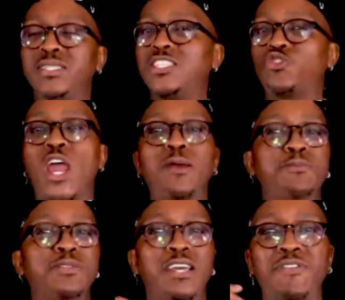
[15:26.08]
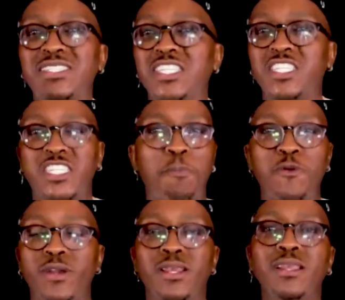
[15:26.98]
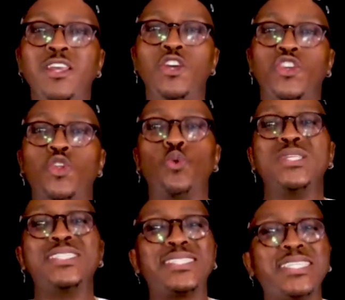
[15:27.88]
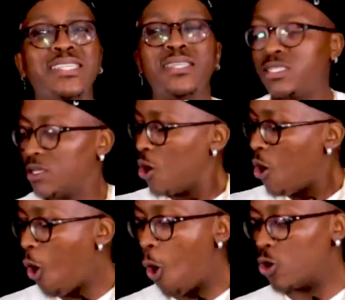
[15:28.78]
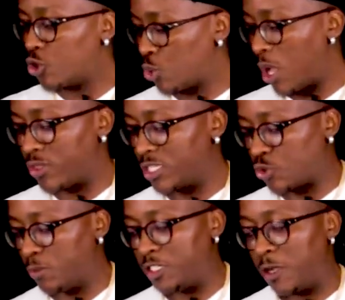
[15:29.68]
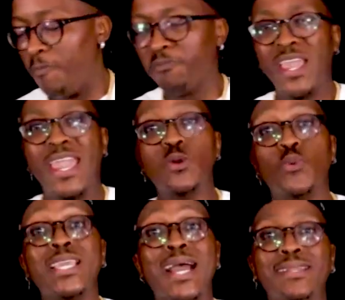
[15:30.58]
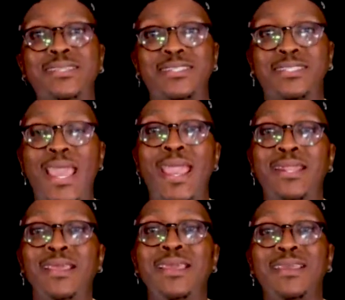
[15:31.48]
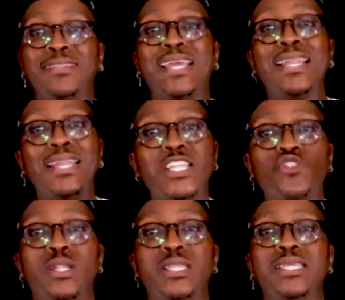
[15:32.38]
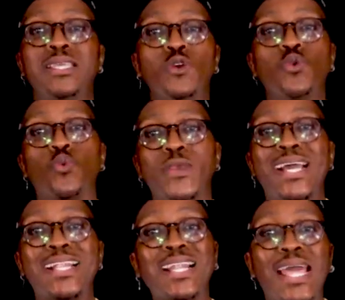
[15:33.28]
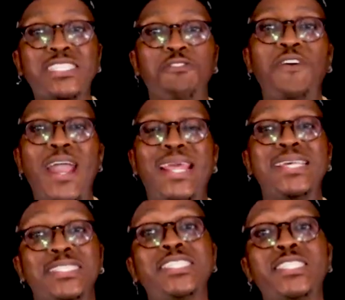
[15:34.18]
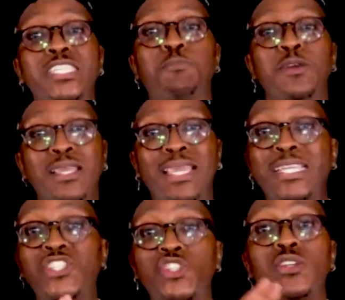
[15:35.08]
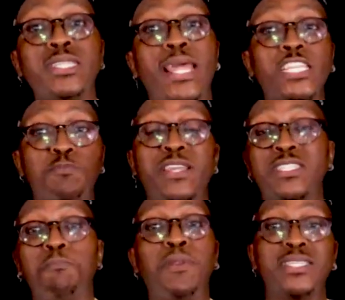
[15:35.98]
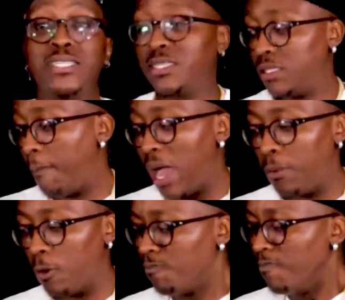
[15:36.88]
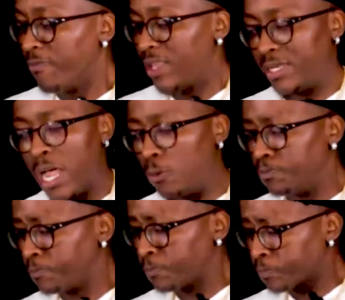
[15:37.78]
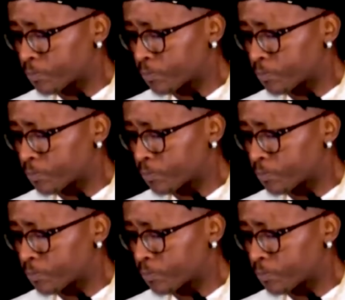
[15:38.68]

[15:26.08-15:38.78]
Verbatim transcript: described himself as the shepherd. You know, we see this all throughout the scripture, and we understand that literally we are classified as sheep in certain aspects and places in the Bible. Now,